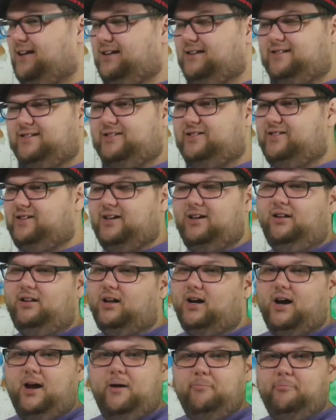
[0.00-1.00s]
is
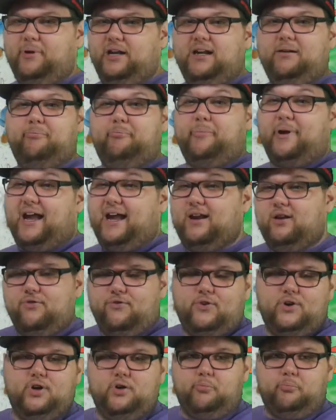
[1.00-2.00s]
still a big bang
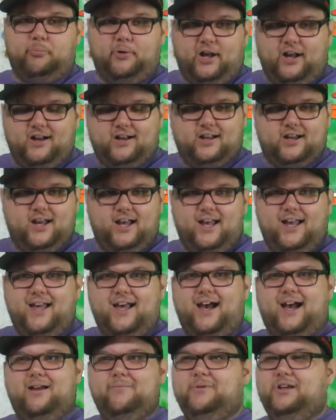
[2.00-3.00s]
for your buck.
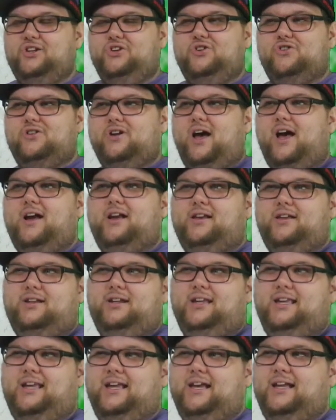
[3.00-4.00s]
I mean, you're not going
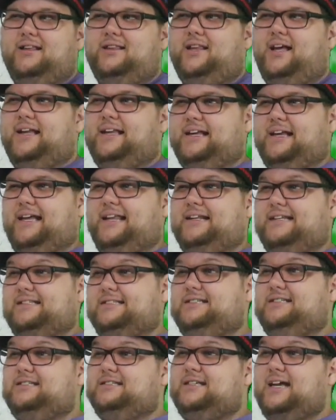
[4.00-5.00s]
to get an
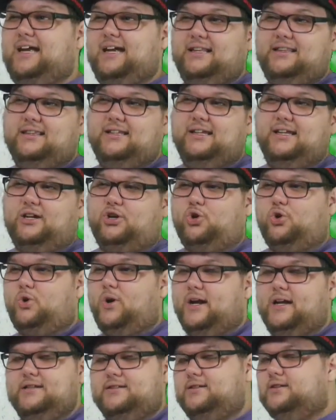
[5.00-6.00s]
insanely
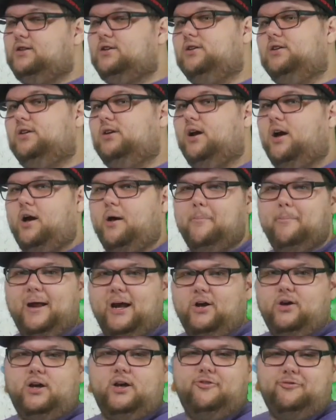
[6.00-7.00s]
crazier
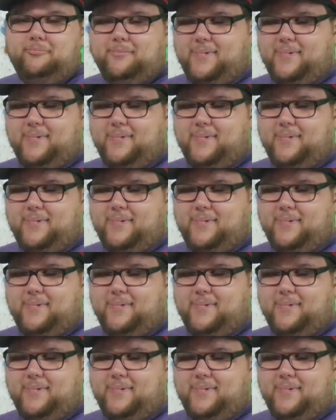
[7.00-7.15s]
amount of